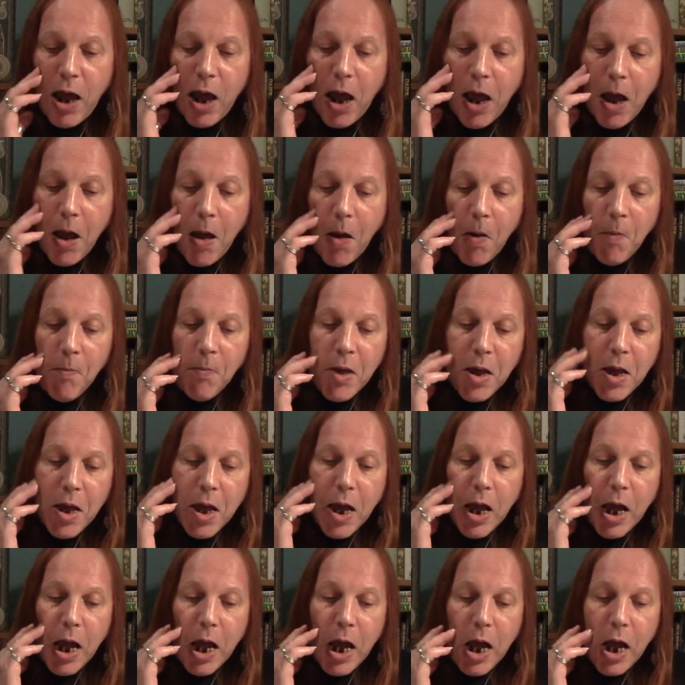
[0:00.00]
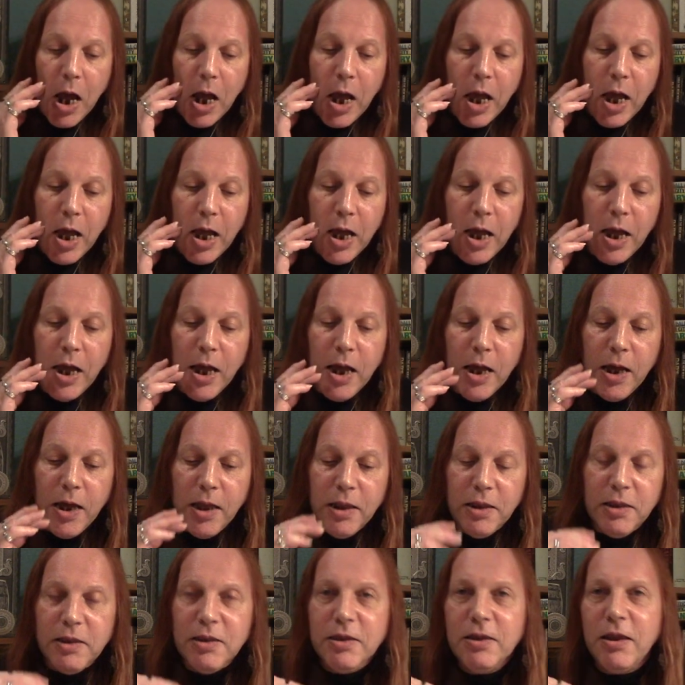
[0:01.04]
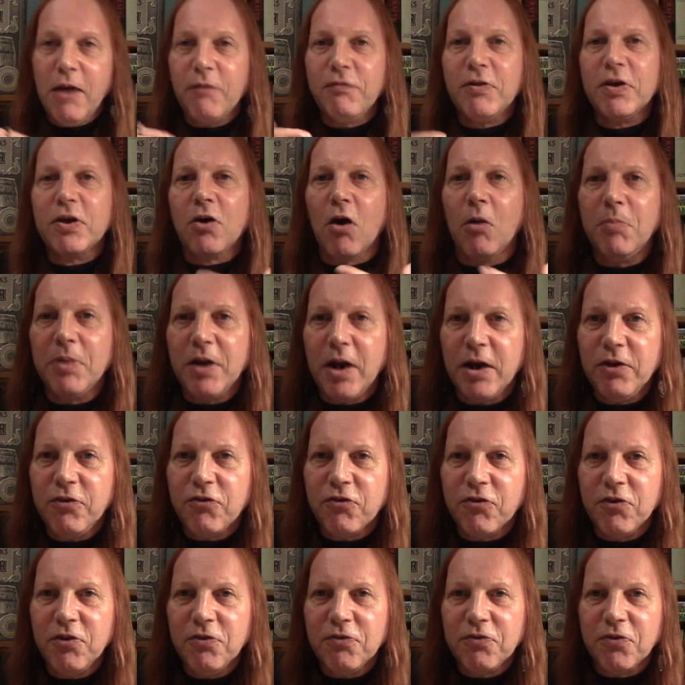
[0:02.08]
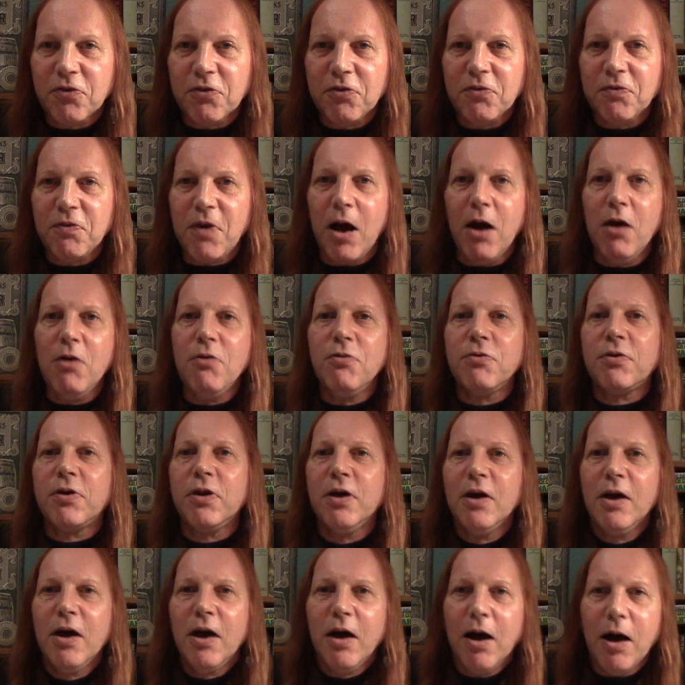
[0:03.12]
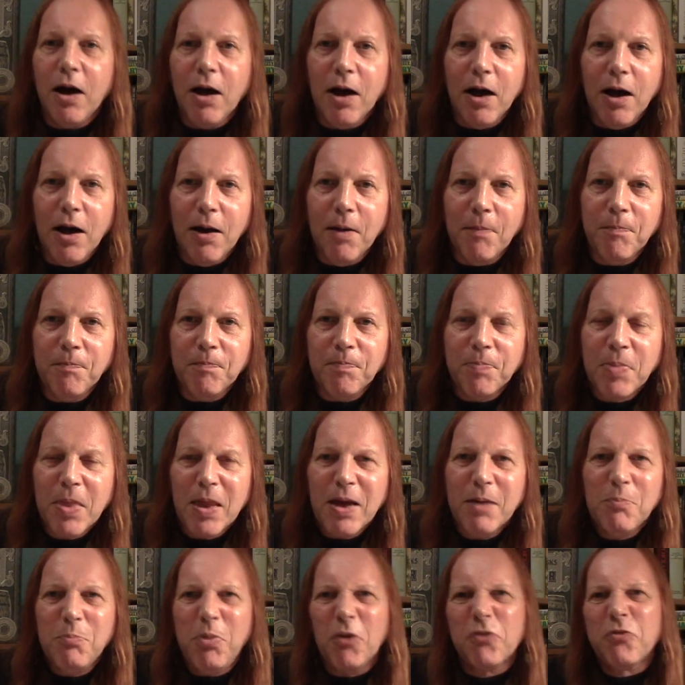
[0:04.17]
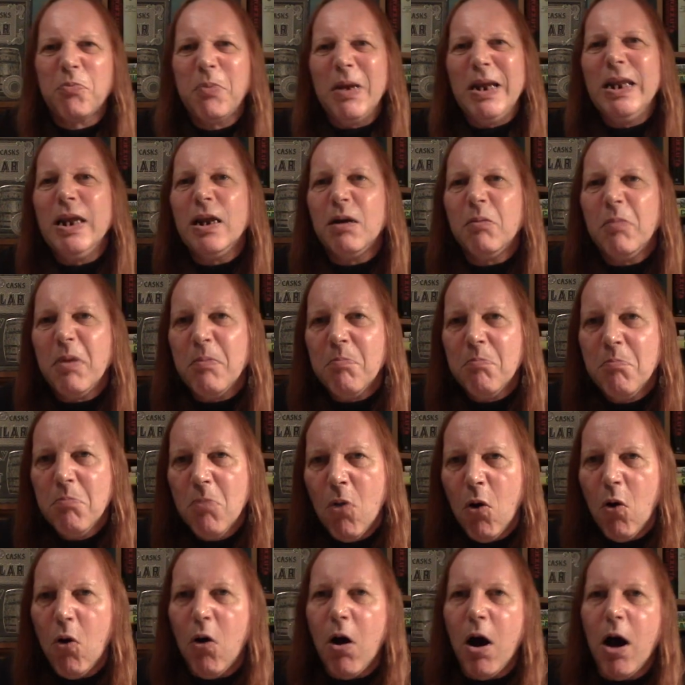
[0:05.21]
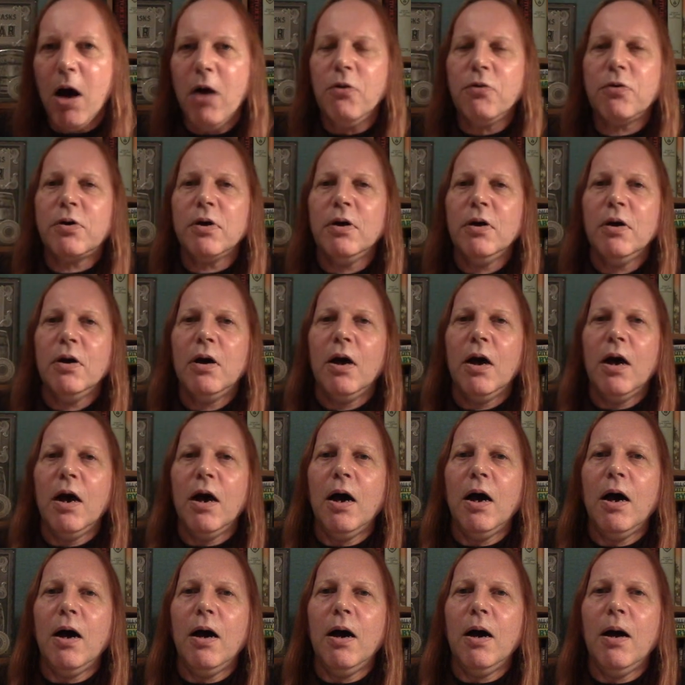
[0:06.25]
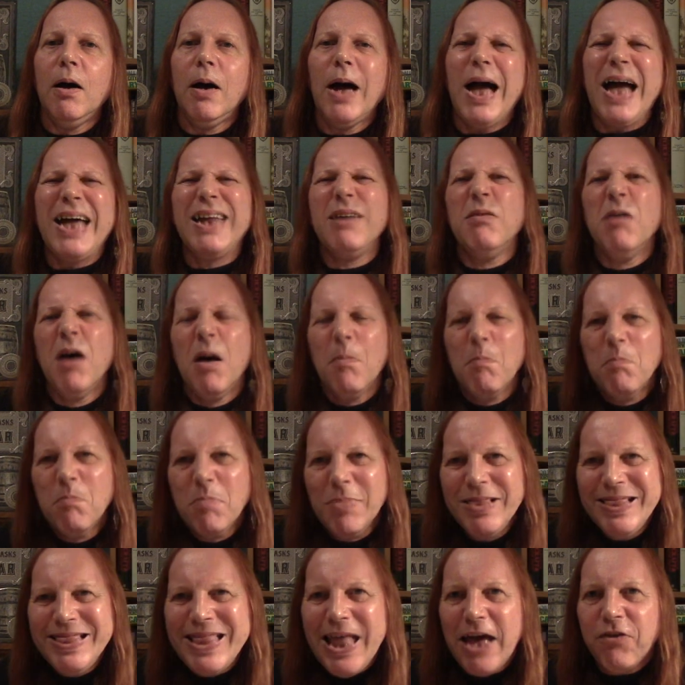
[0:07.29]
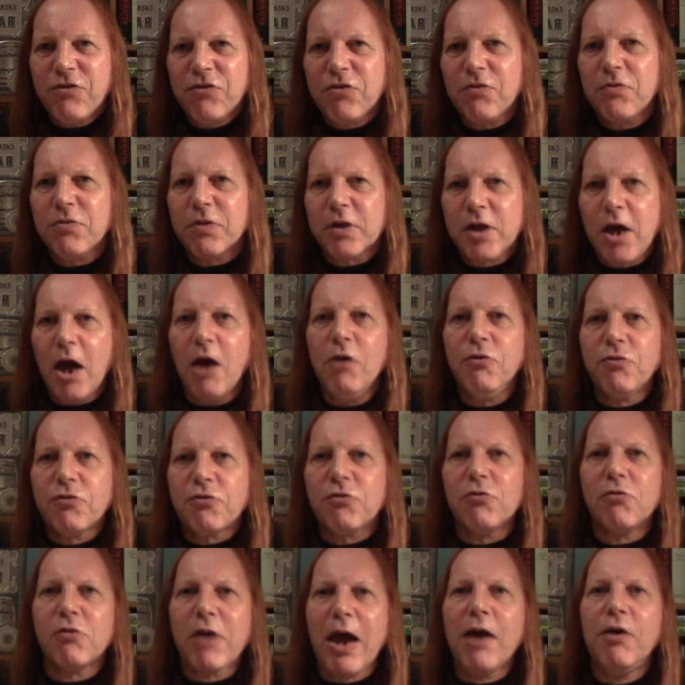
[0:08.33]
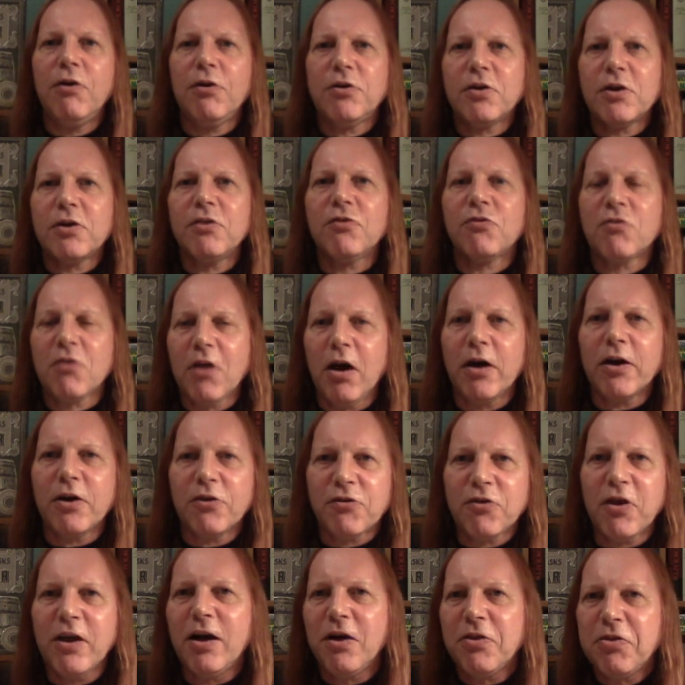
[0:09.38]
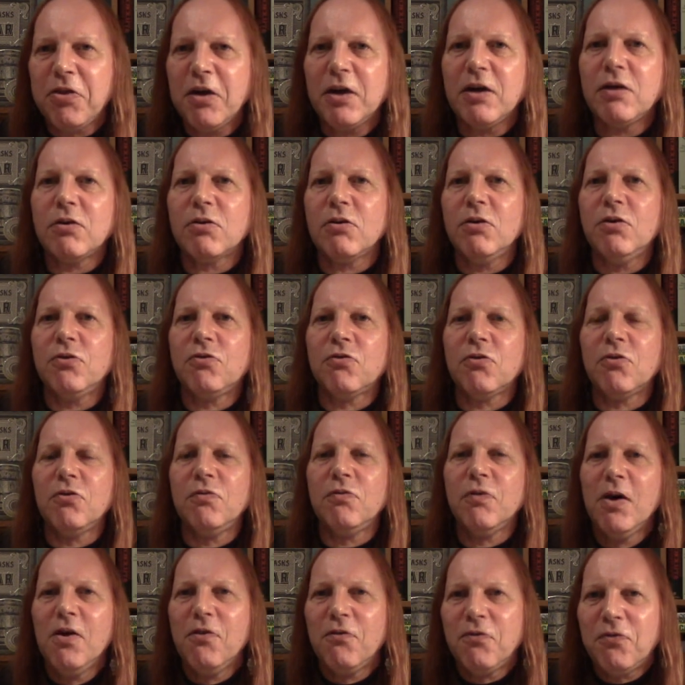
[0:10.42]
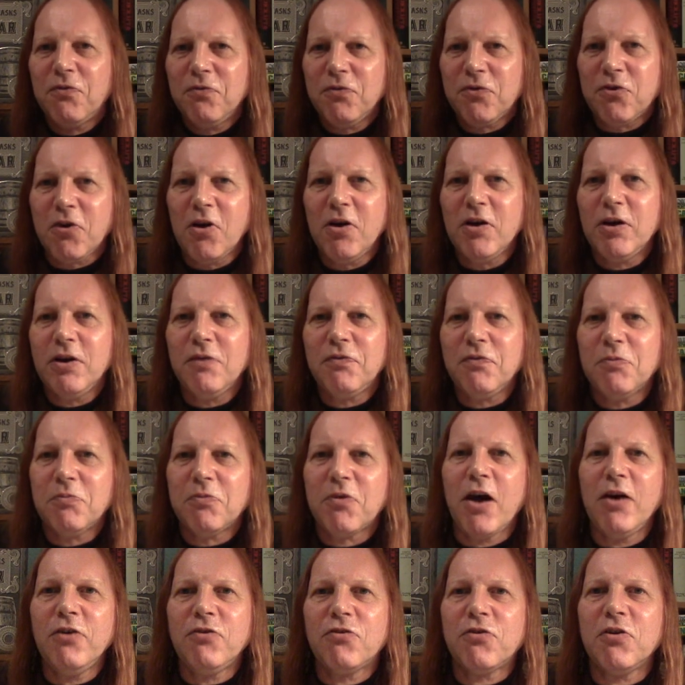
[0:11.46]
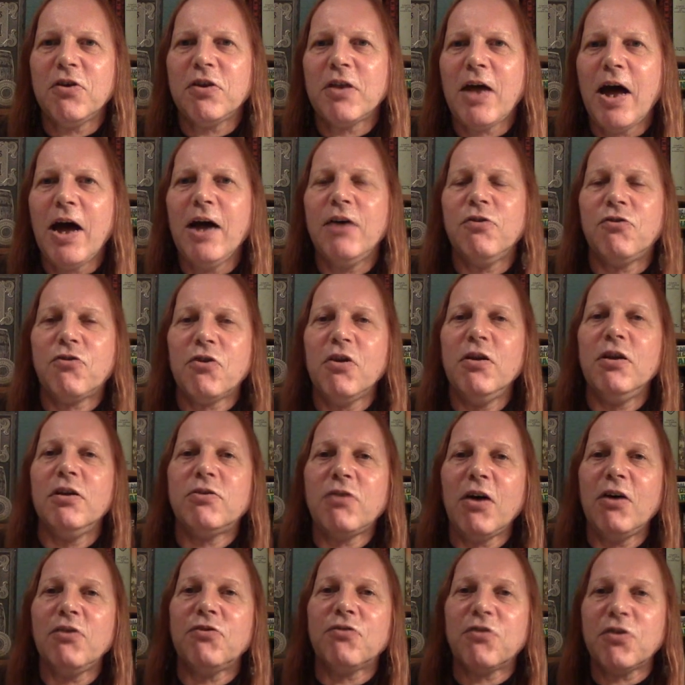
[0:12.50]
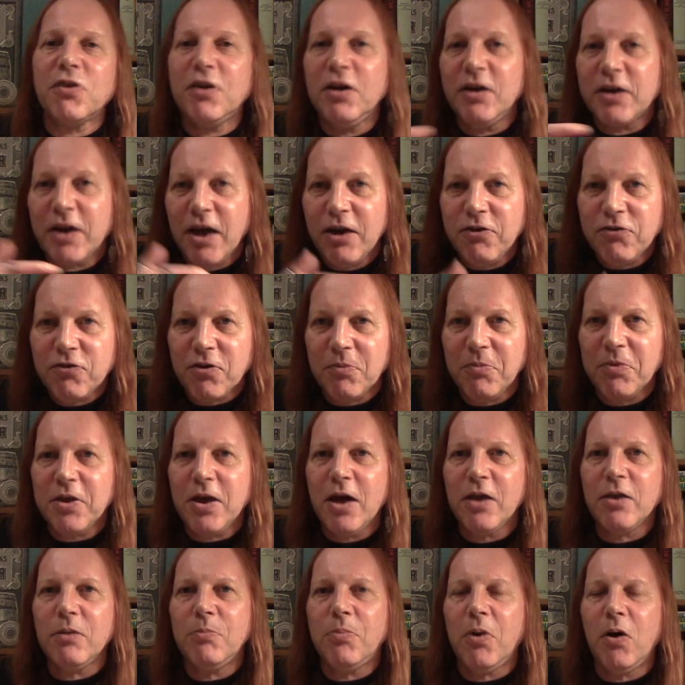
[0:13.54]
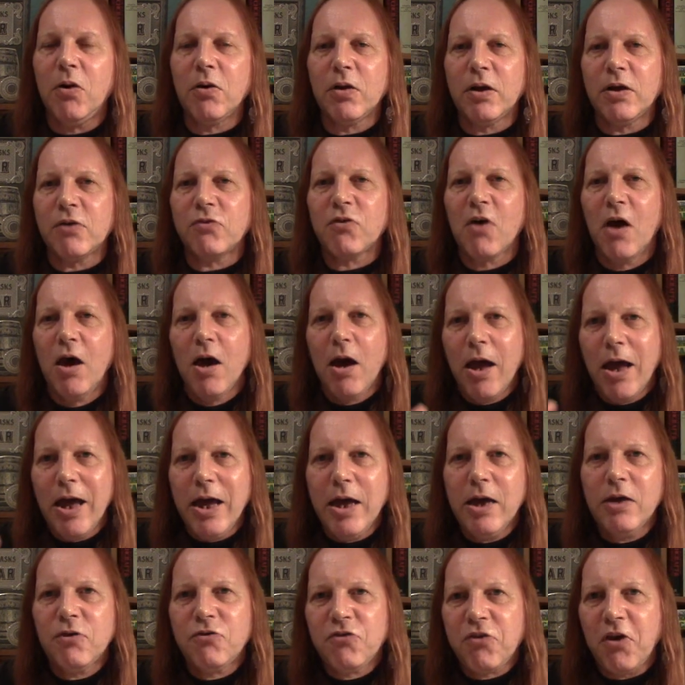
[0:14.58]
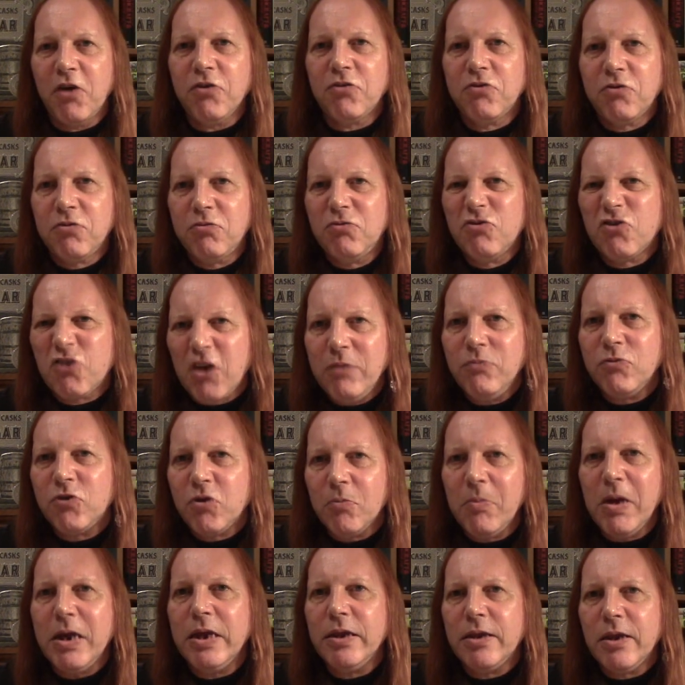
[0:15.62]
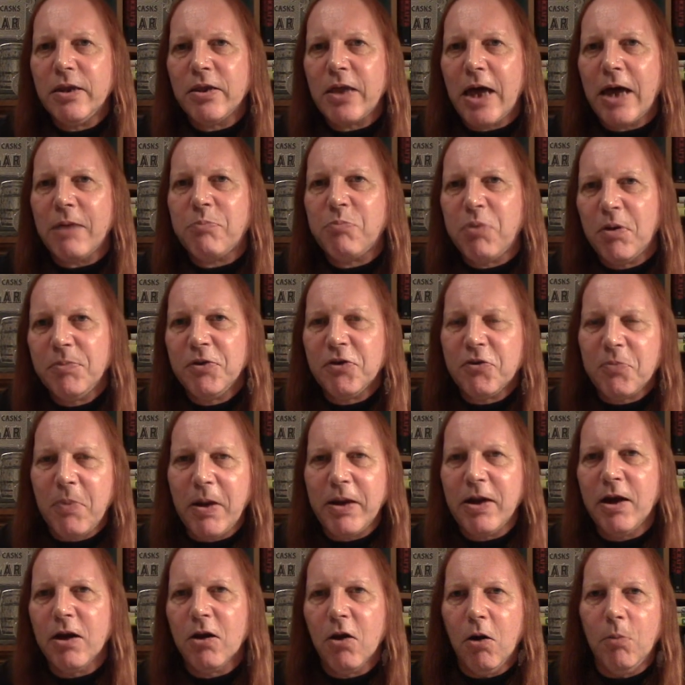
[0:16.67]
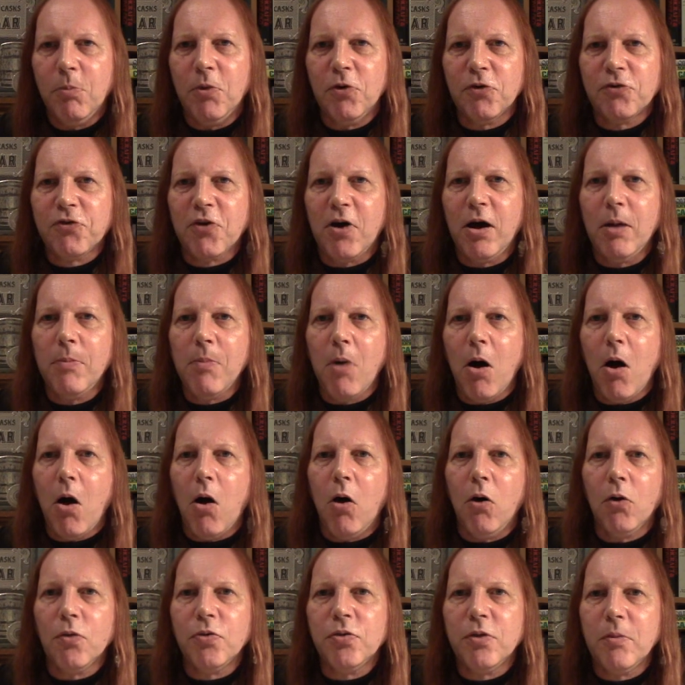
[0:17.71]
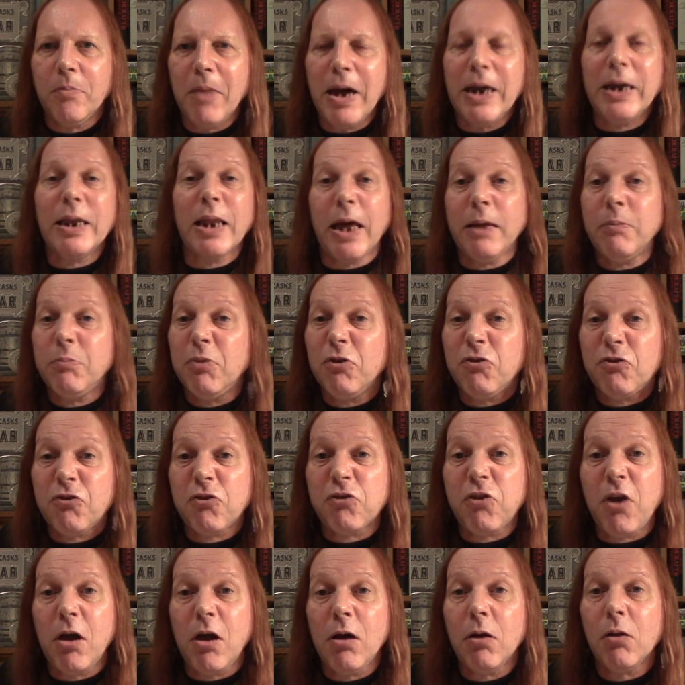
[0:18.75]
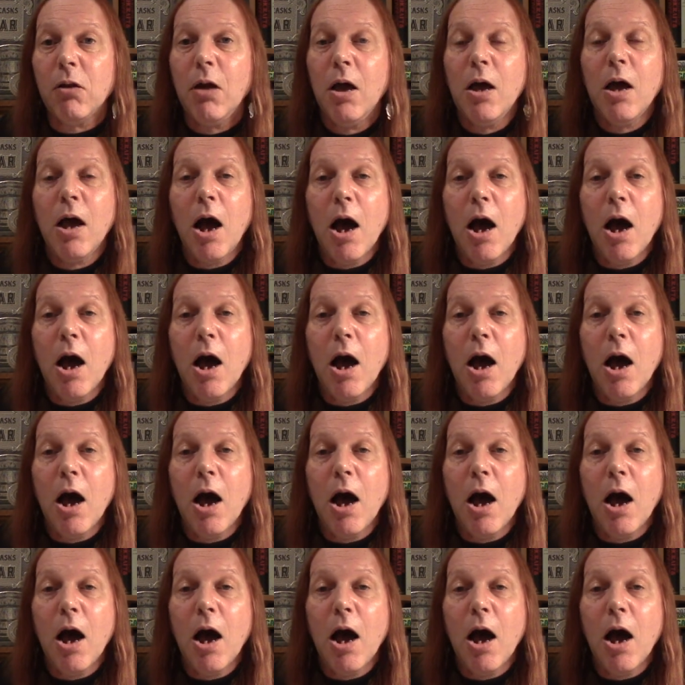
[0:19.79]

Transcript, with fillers: Um, uh, lovely combination of sort of oak, um, possibly a little bit more oak, Uh, and less of the coastal character, because like I said, I think that sort of certainly from tasting that and certainly tasting it again some of the other bottlings, it said seemed to me that that probably spent a lot more time on the mainland, but still